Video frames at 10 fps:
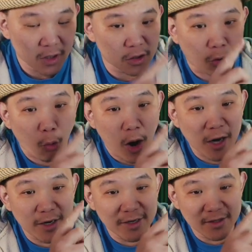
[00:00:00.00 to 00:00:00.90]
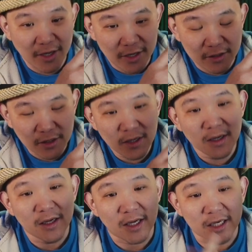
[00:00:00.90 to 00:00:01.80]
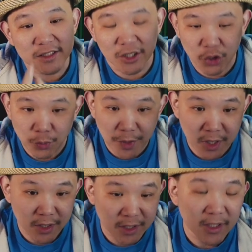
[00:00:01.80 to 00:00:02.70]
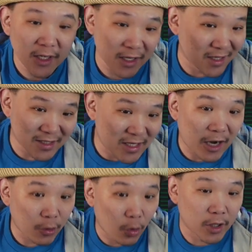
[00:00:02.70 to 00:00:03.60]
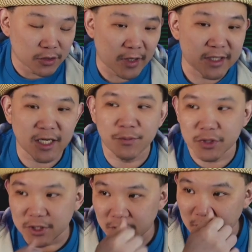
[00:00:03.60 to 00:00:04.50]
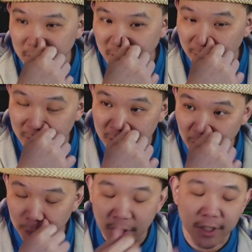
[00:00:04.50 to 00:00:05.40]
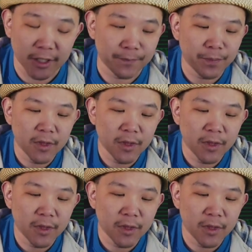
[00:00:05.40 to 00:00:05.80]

The water in there is the humidity. And this is how it works, right? Temperature carrying the humidity.